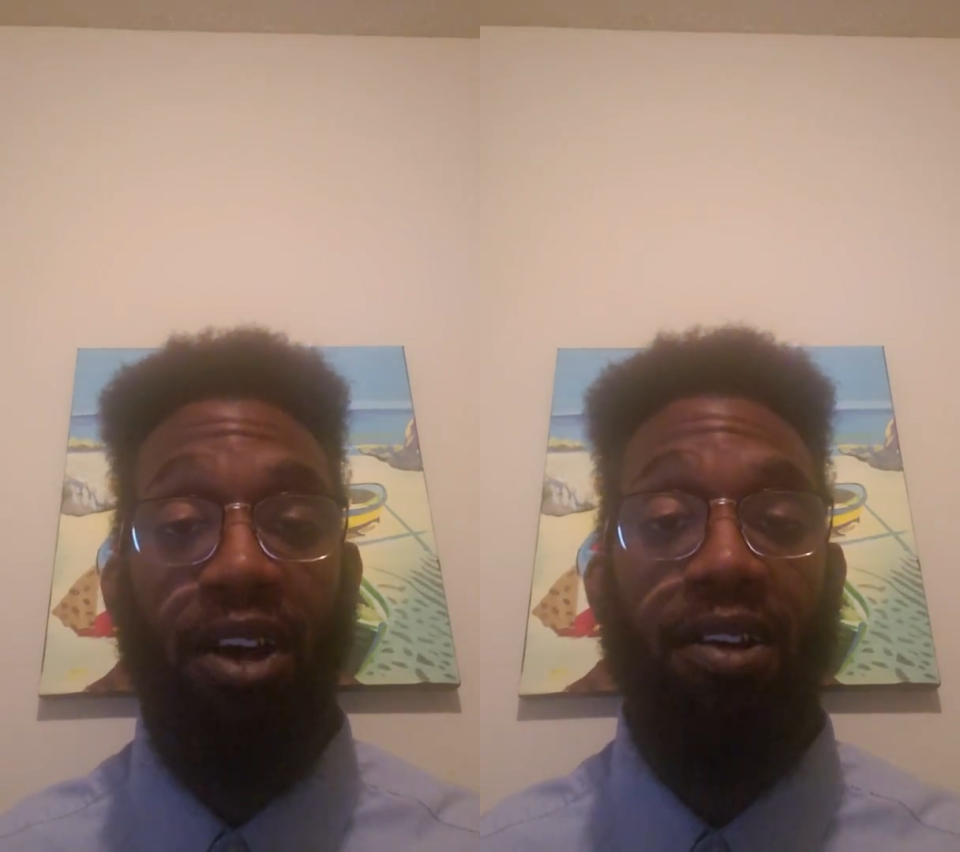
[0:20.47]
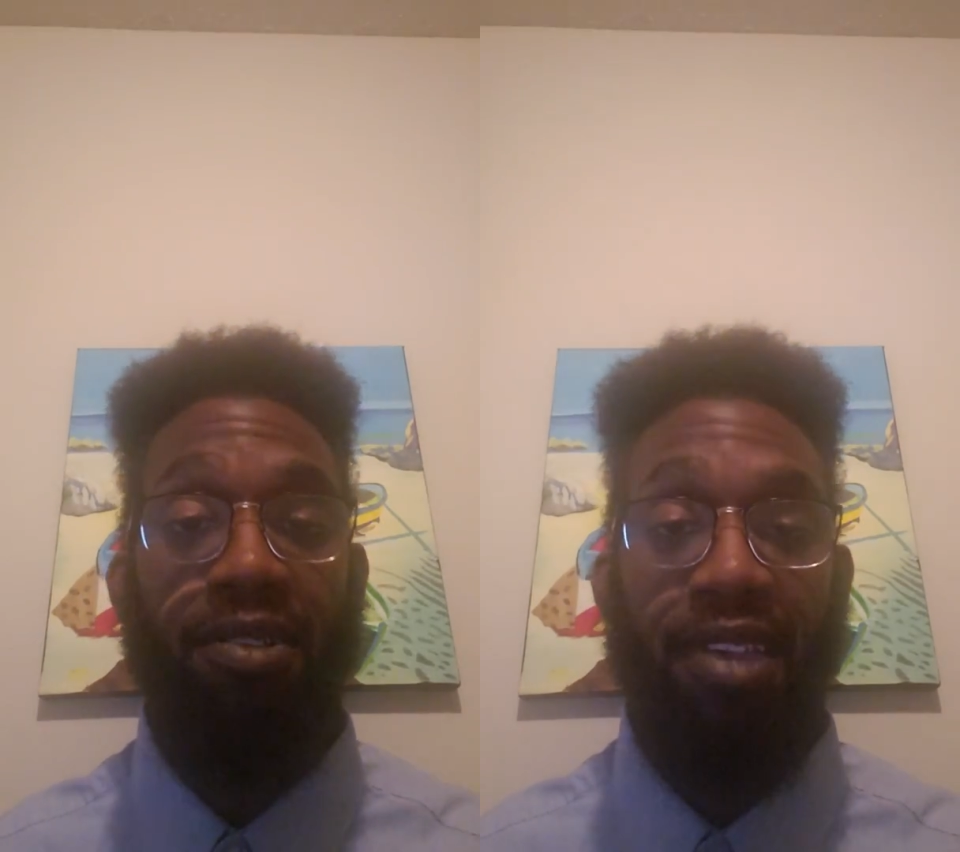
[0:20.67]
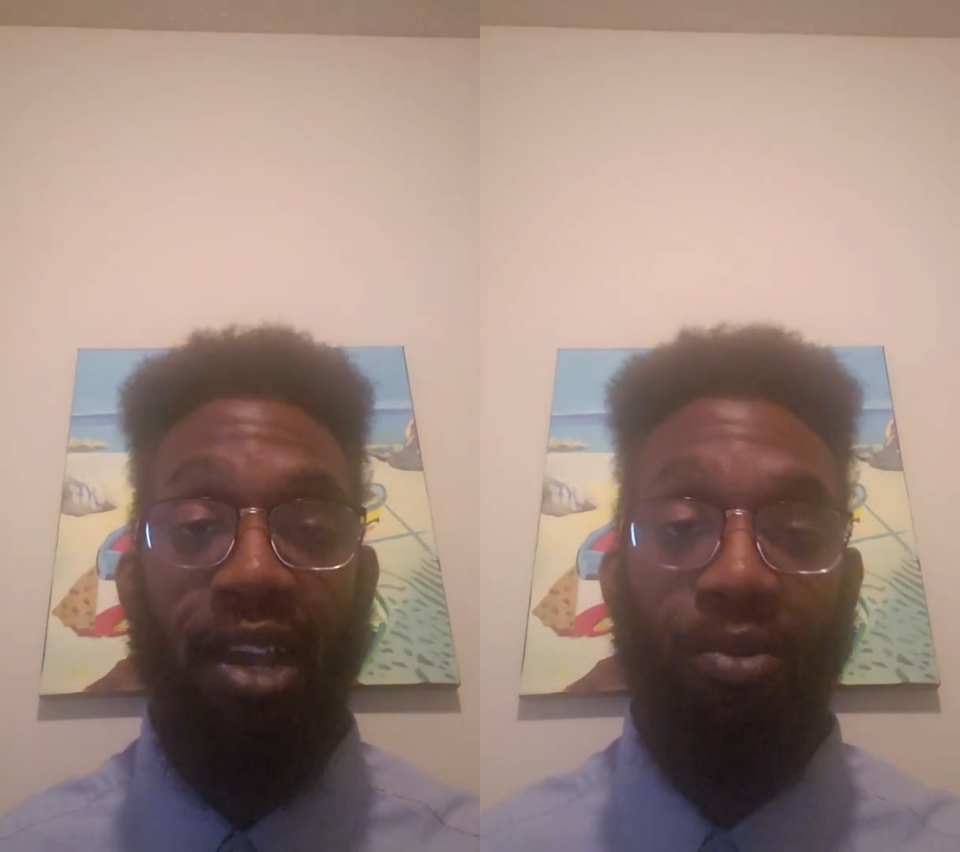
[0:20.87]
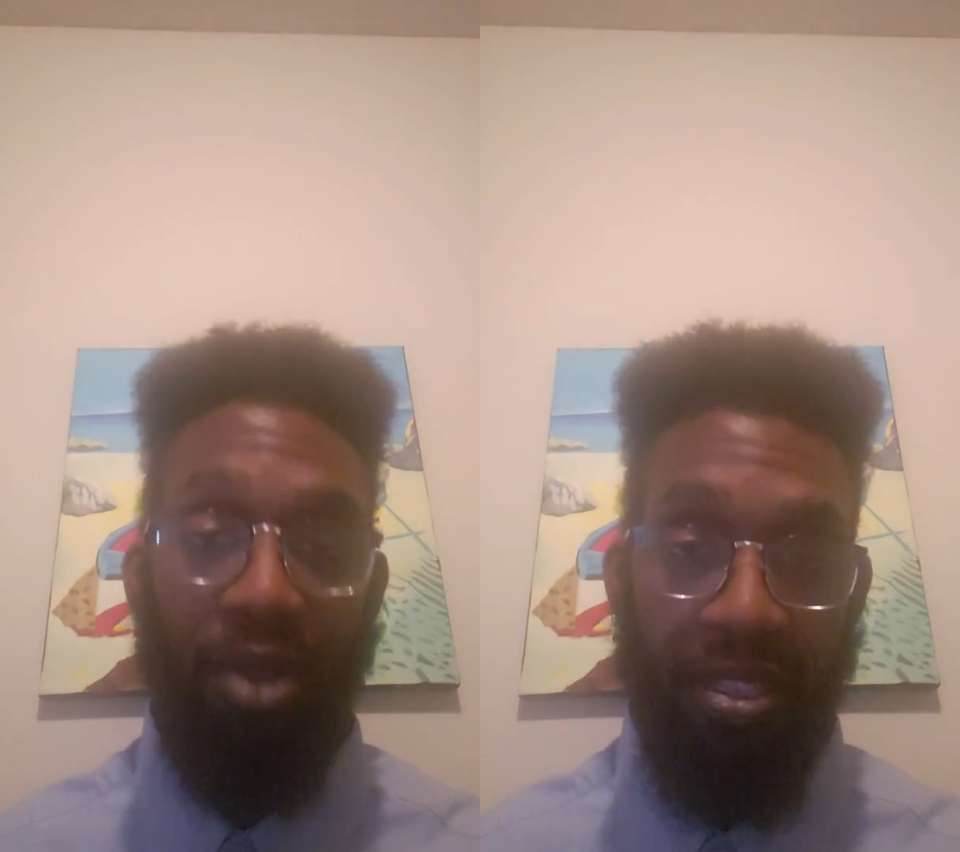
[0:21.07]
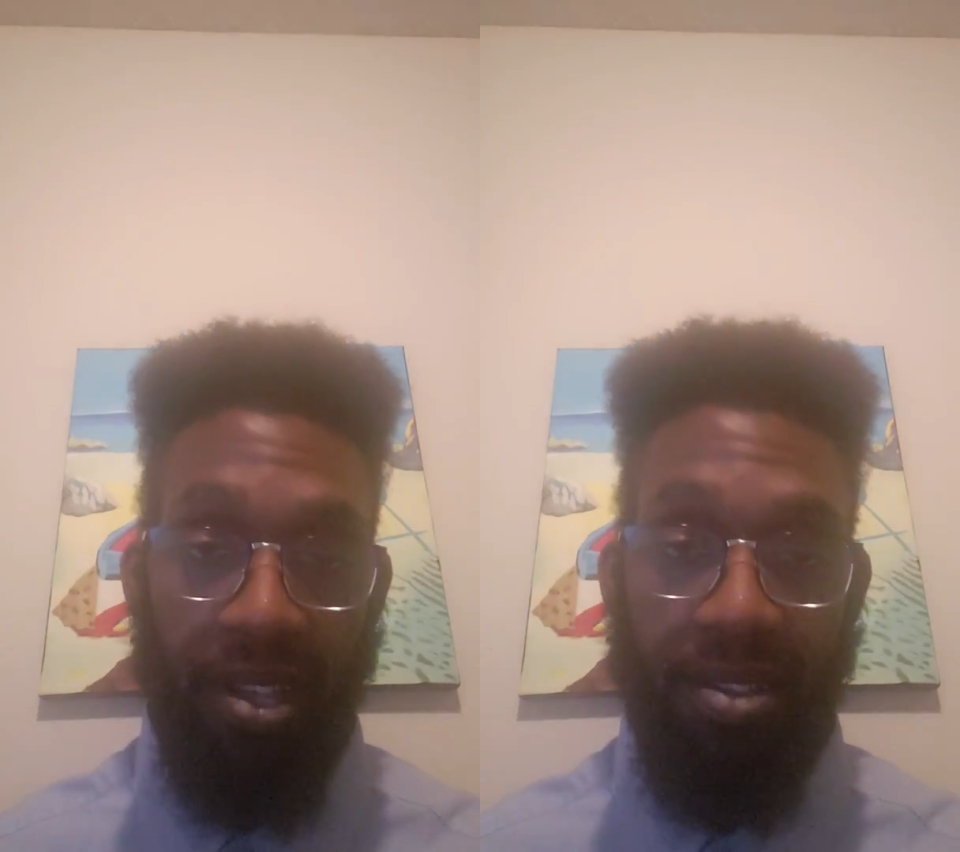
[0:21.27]
contact
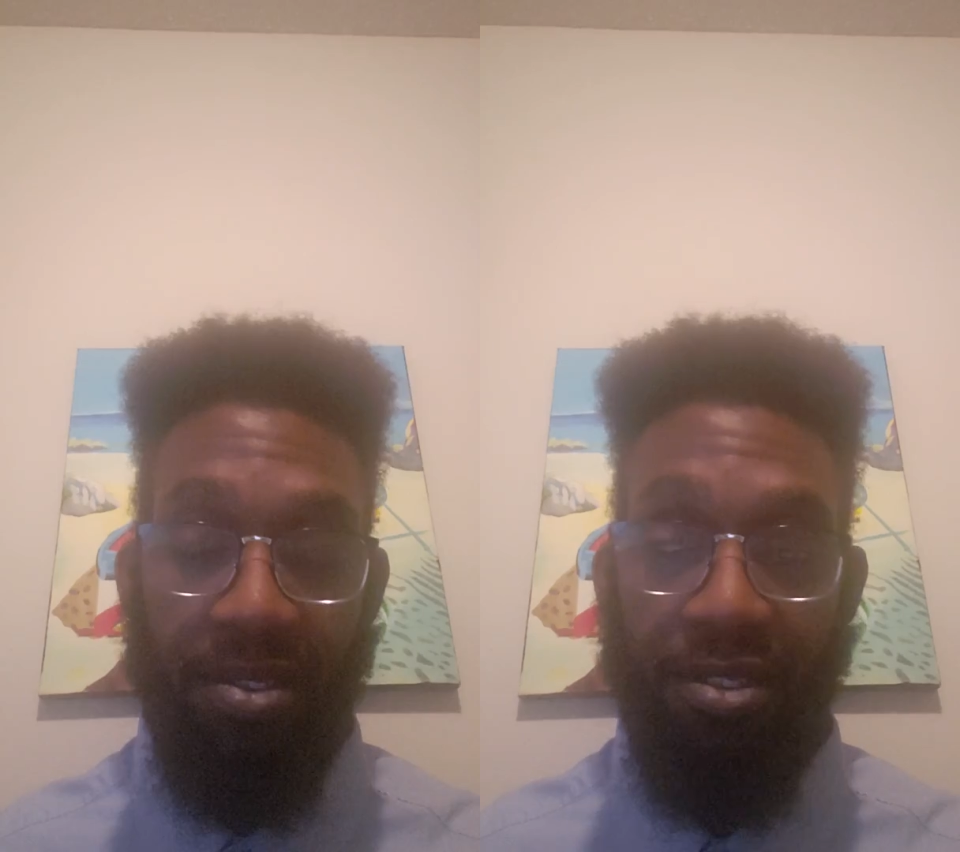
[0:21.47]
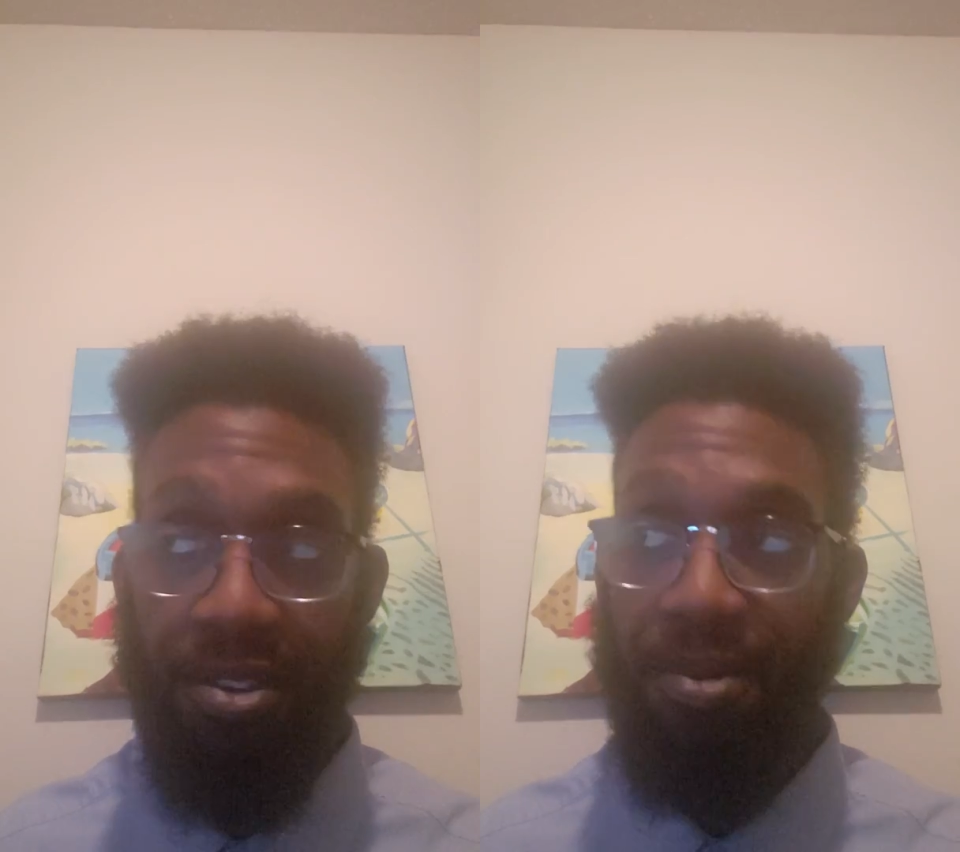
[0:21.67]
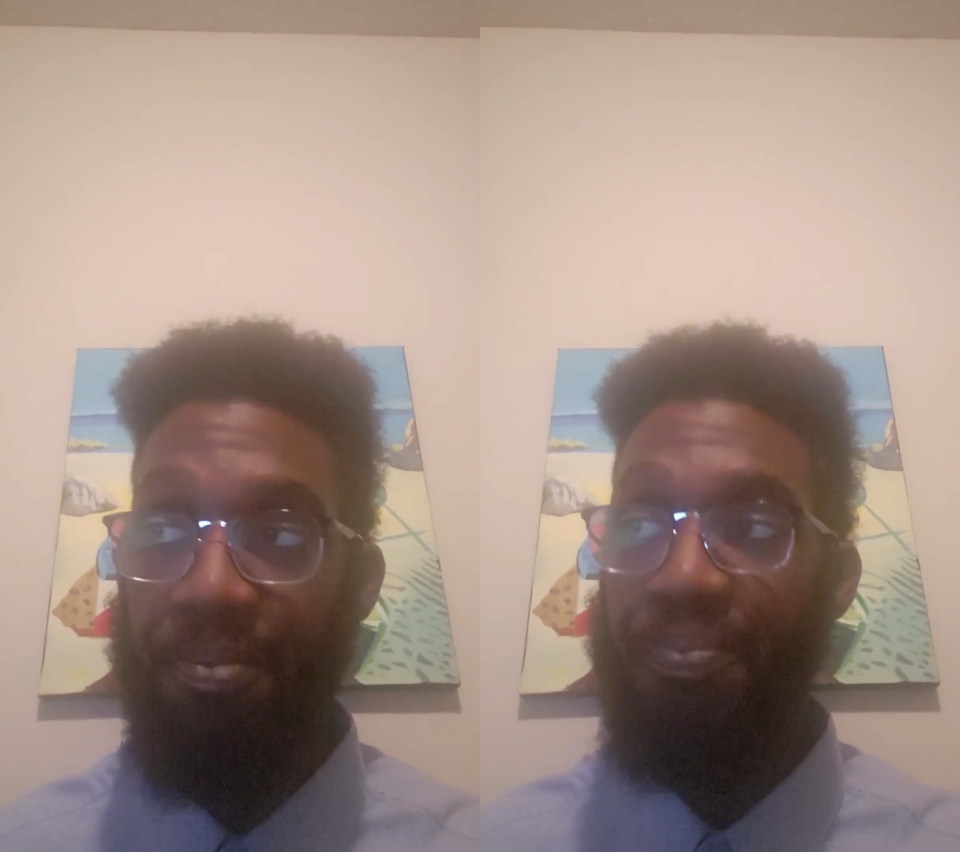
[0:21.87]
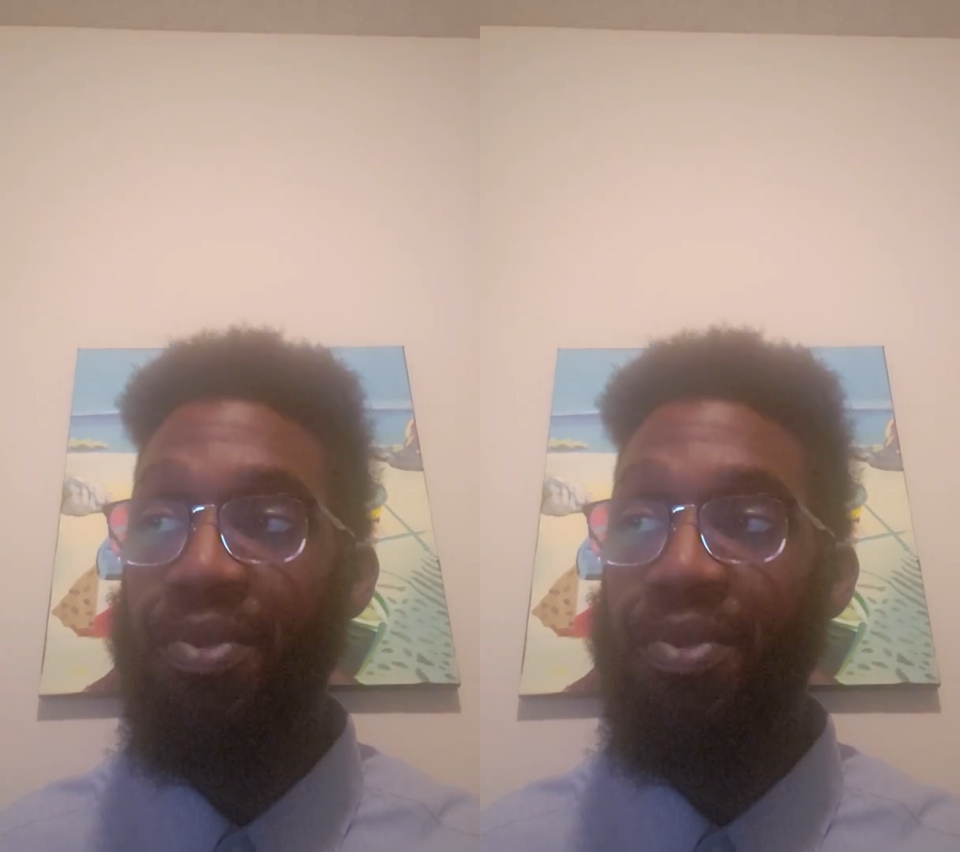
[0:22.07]
with us too.